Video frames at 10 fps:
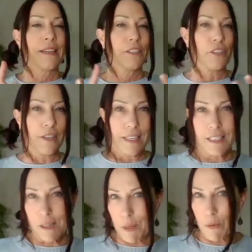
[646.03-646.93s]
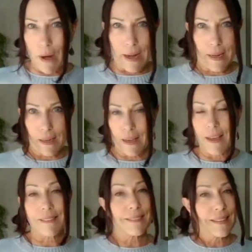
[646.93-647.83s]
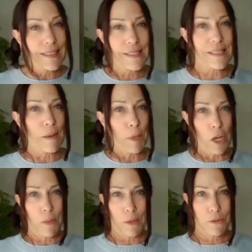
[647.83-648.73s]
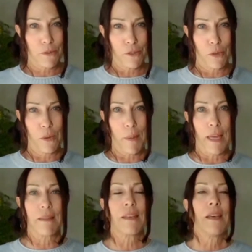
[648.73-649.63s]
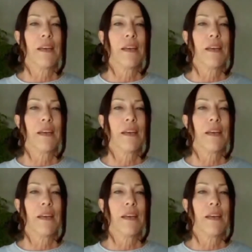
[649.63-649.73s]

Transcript: She needs to be writing at least a blog post or 2 a month,